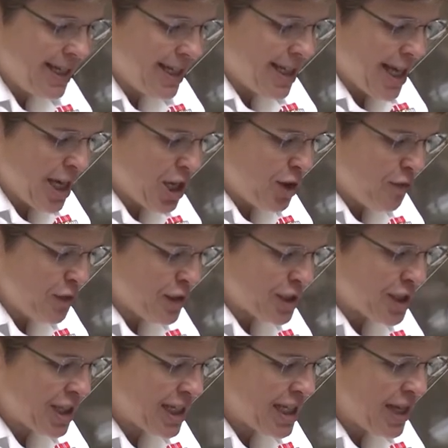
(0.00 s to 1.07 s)
Thank you for the
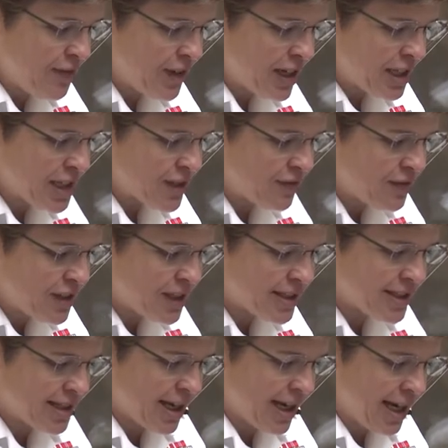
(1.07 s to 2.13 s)
significance of
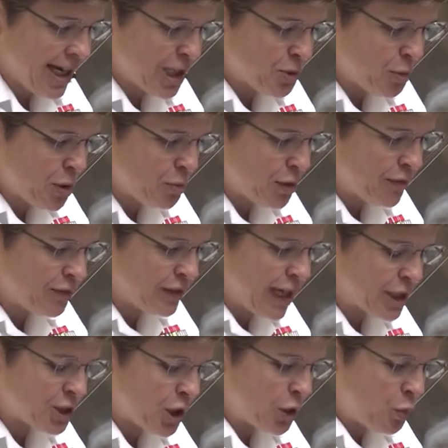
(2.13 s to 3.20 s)
this day as we
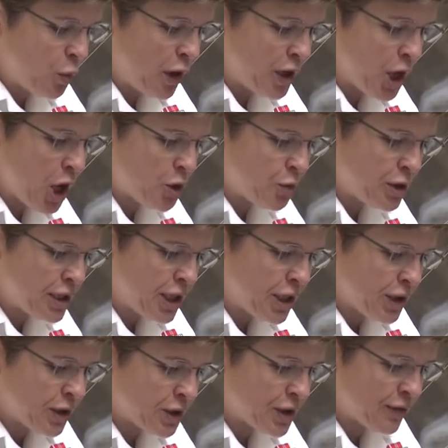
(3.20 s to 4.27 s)
reflect on 100
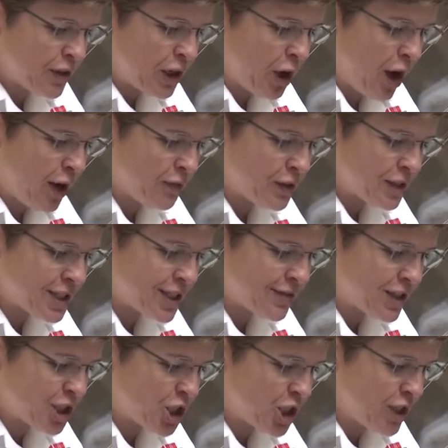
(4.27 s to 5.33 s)
years of the Office
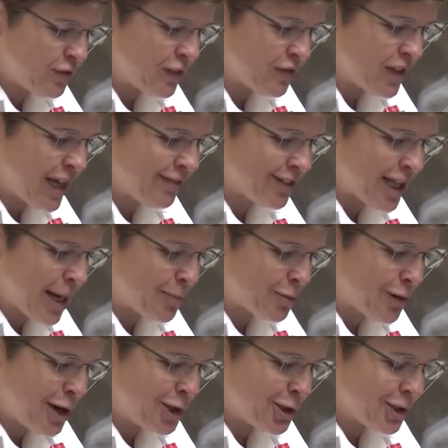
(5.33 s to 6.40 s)
of the Chief of Naval
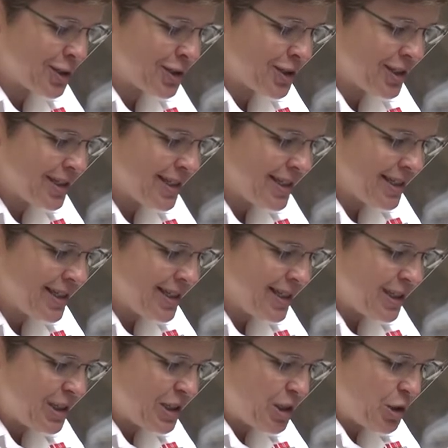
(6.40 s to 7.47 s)
Operations.
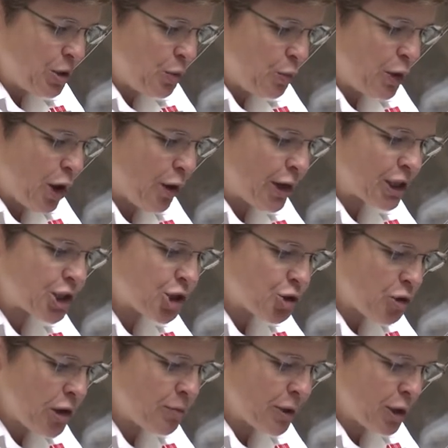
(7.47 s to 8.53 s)
We are
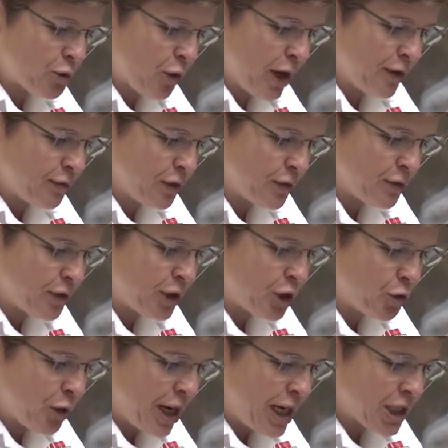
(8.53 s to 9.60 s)
extremely grateful for the
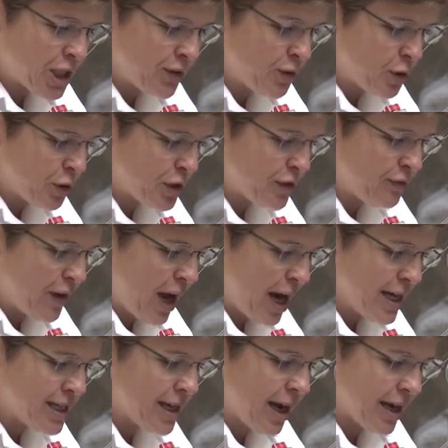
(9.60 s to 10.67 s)
grace of your
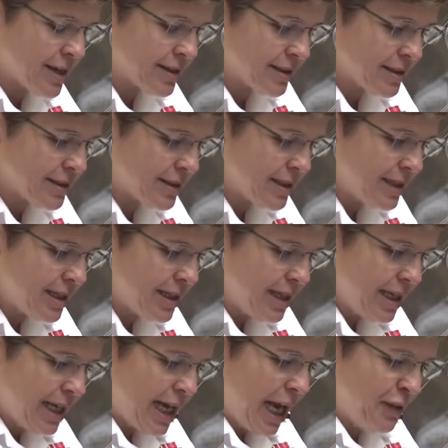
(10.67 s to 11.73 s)
divine guidance
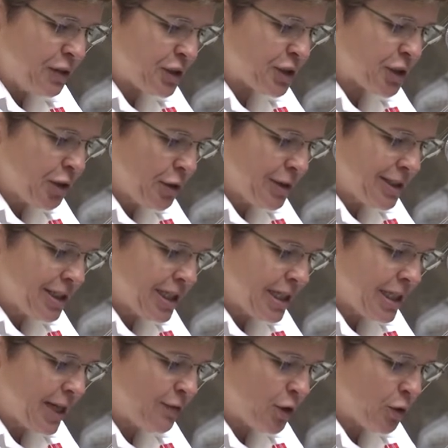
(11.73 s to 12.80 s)
and the
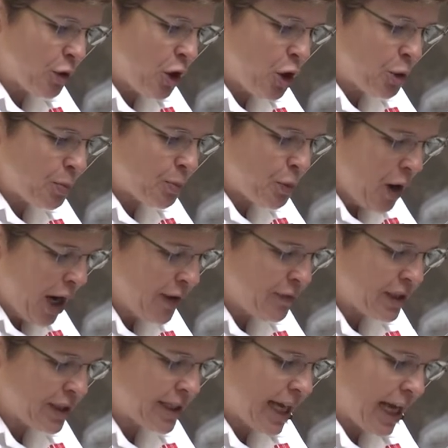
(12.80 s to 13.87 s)
certainty of your own
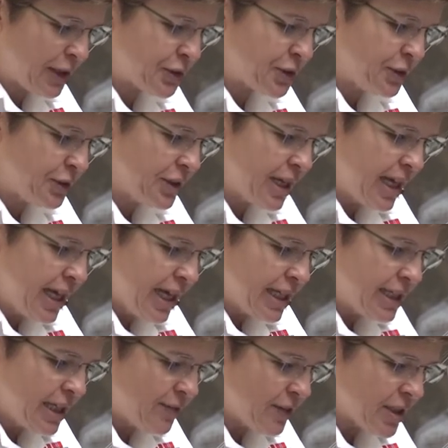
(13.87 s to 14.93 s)
private counsel
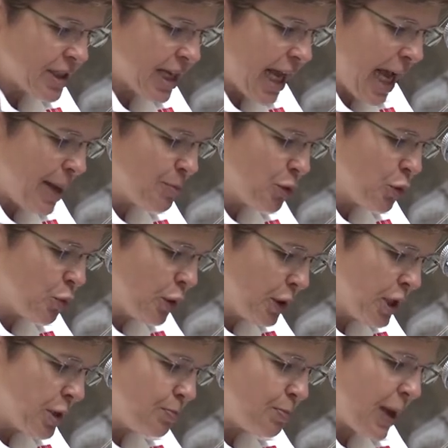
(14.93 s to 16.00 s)
given to Admiral
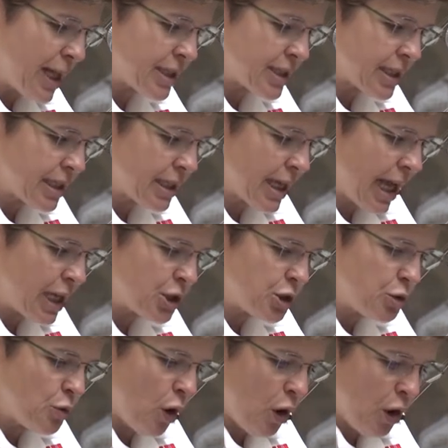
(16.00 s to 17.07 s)
William Benson and
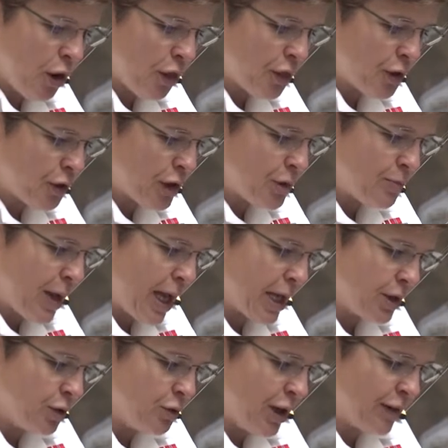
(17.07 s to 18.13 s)
to all 30
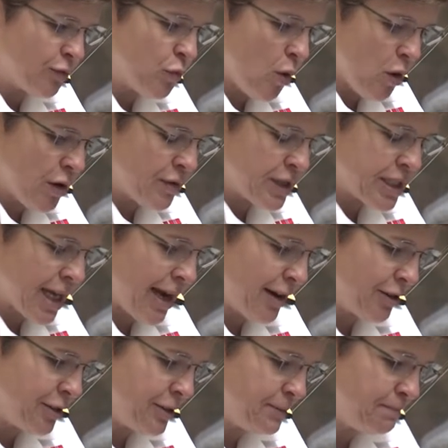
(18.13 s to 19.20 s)
men who have worn the
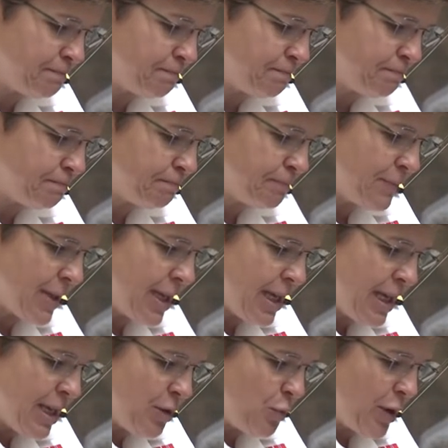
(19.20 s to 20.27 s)
title.
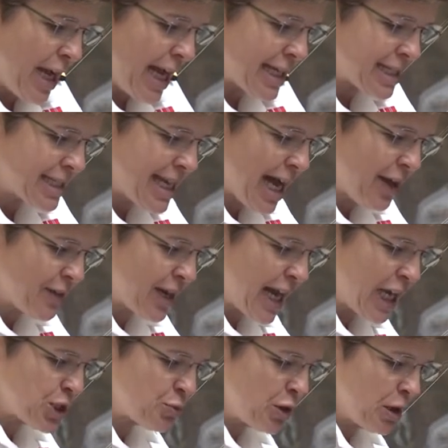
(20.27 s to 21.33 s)
We ask now that
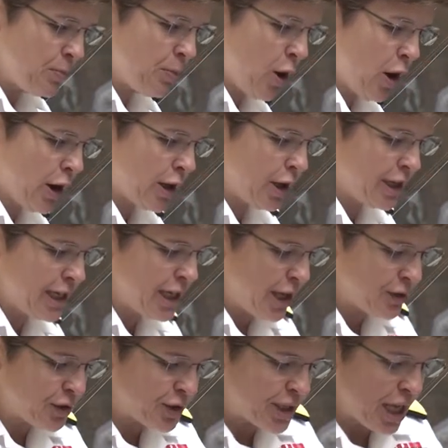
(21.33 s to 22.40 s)
as we embark on
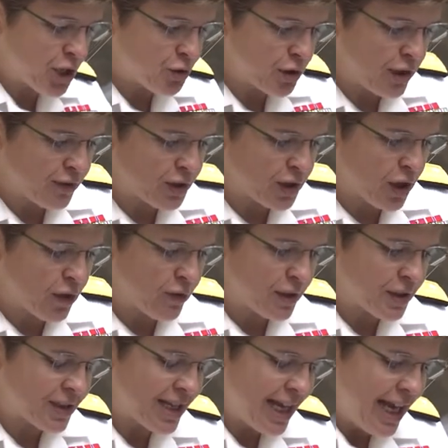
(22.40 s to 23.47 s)
another century of
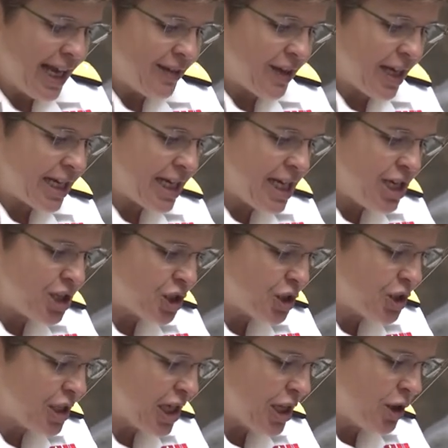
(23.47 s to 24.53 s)
service, that each
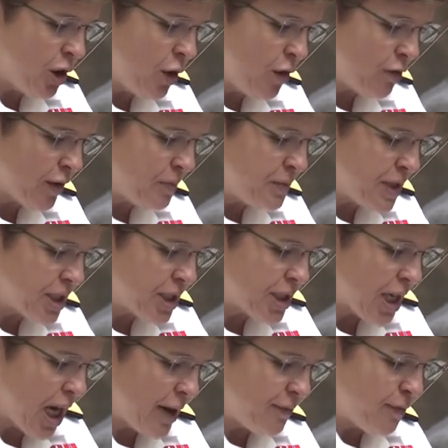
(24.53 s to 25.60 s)
CNO from this
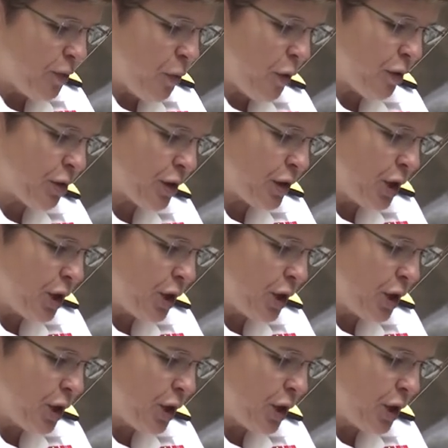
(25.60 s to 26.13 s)
time forth